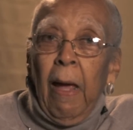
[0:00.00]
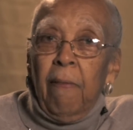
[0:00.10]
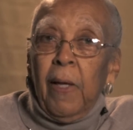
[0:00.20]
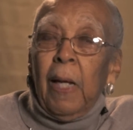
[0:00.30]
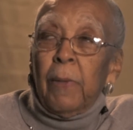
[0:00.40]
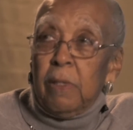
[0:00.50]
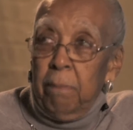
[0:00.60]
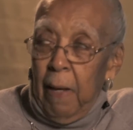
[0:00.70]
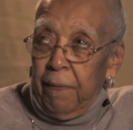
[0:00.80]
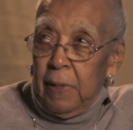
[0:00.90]
and then I was
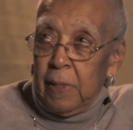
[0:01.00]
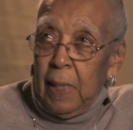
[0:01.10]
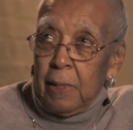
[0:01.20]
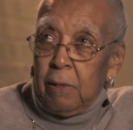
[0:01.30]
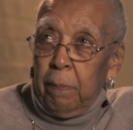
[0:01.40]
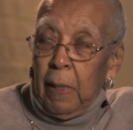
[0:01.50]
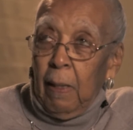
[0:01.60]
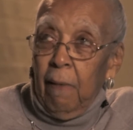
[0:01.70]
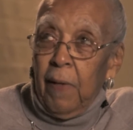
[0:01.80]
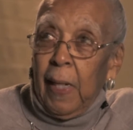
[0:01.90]
Methodist
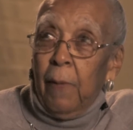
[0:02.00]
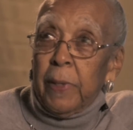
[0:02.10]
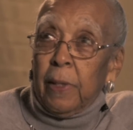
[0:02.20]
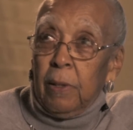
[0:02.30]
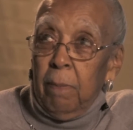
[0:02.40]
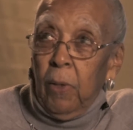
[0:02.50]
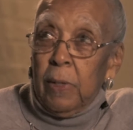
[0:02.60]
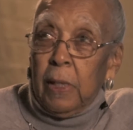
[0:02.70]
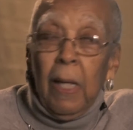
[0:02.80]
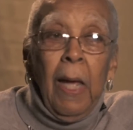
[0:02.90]
Hospital, and then I was at
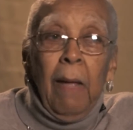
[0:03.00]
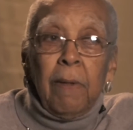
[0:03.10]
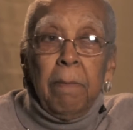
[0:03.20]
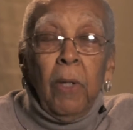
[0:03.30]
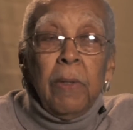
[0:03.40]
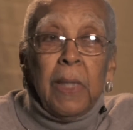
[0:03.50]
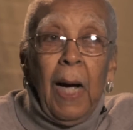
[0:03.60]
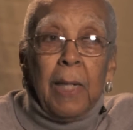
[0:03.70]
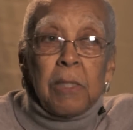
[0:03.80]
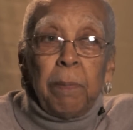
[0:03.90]
Community. Community
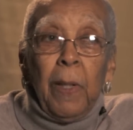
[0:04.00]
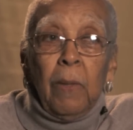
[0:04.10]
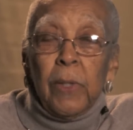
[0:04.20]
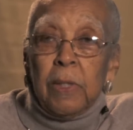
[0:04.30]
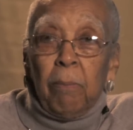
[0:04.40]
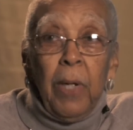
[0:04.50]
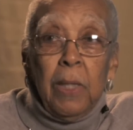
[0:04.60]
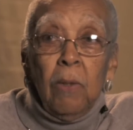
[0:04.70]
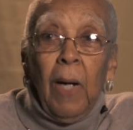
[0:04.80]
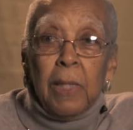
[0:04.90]
Hospital was a
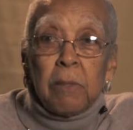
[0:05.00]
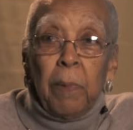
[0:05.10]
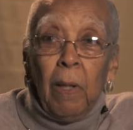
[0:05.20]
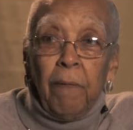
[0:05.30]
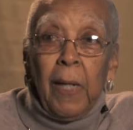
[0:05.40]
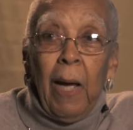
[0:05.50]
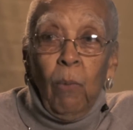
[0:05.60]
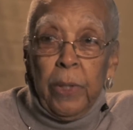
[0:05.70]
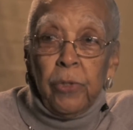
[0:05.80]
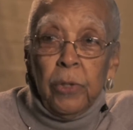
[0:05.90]
brand new hospital that I
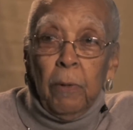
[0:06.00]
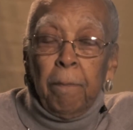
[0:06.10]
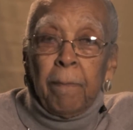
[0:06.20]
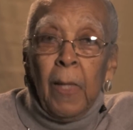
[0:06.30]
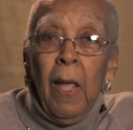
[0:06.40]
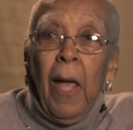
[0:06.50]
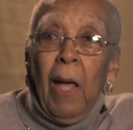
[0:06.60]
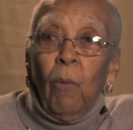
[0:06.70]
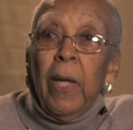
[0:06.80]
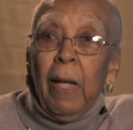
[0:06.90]
went to,
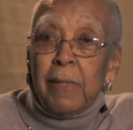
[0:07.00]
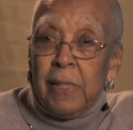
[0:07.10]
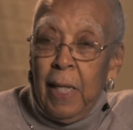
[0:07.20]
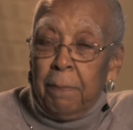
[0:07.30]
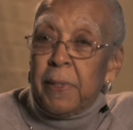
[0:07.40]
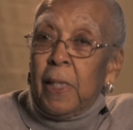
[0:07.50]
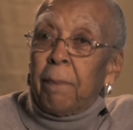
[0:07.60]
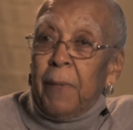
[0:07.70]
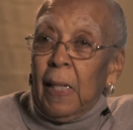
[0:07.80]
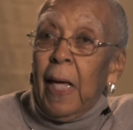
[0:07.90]
and we had helped set
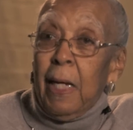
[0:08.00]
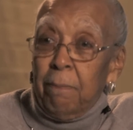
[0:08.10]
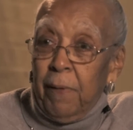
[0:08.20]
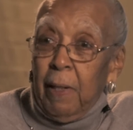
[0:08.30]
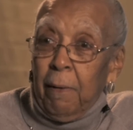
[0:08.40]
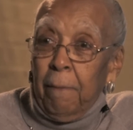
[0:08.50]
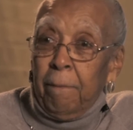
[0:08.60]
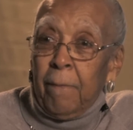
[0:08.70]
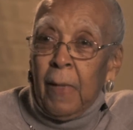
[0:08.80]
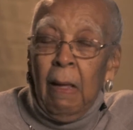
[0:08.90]
up the lab there.
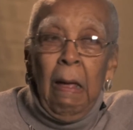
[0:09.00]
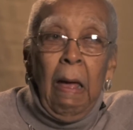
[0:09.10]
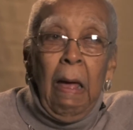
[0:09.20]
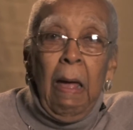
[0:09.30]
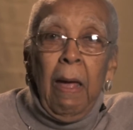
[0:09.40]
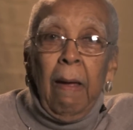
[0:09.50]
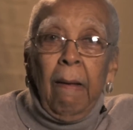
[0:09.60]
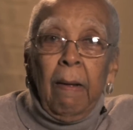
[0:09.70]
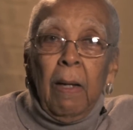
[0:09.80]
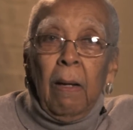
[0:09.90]

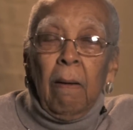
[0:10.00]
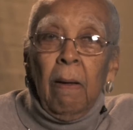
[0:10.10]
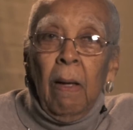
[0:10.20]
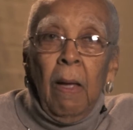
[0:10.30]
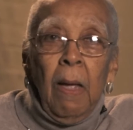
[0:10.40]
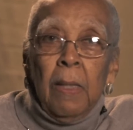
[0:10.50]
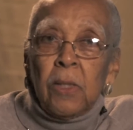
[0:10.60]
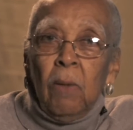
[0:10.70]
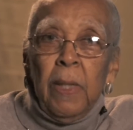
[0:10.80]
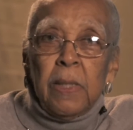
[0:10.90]
And
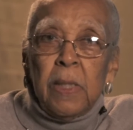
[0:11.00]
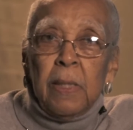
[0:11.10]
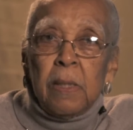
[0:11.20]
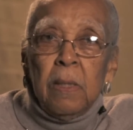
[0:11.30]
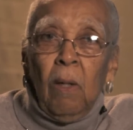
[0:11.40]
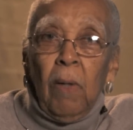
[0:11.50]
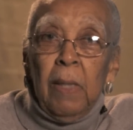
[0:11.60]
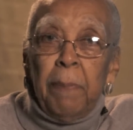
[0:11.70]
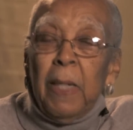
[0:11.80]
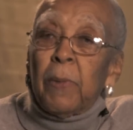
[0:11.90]
so it's just, you know,
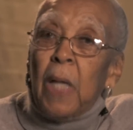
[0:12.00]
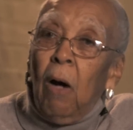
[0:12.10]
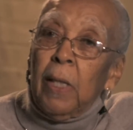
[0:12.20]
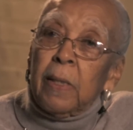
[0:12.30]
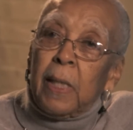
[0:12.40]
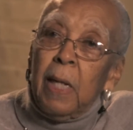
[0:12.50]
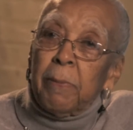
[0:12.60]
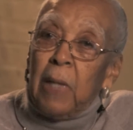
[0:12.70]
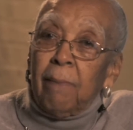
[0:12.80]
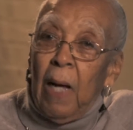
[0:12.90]
but it was all in the
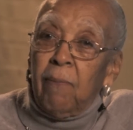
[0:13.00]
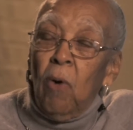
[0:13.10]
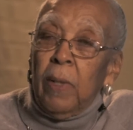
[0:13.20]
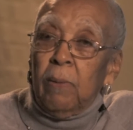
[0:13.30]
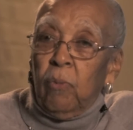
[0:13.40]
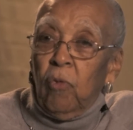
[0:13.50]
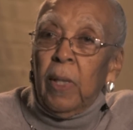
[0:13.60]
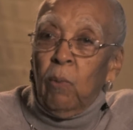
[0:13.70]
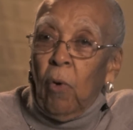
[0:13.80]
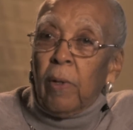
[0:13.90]
chemistry. I've only
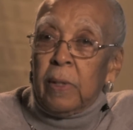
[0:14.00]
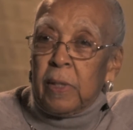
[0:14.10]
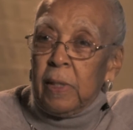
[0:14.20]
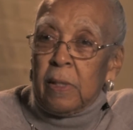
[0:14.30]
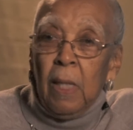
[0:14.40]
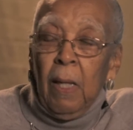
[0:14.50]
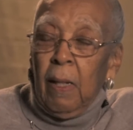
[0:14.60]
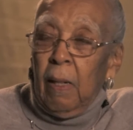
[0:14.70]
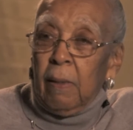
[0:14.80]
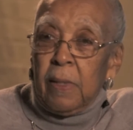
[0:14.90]
really worked since
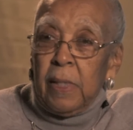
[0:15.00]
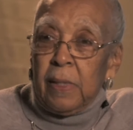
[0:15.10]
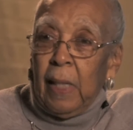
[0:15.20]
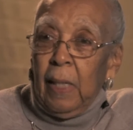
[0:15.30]
I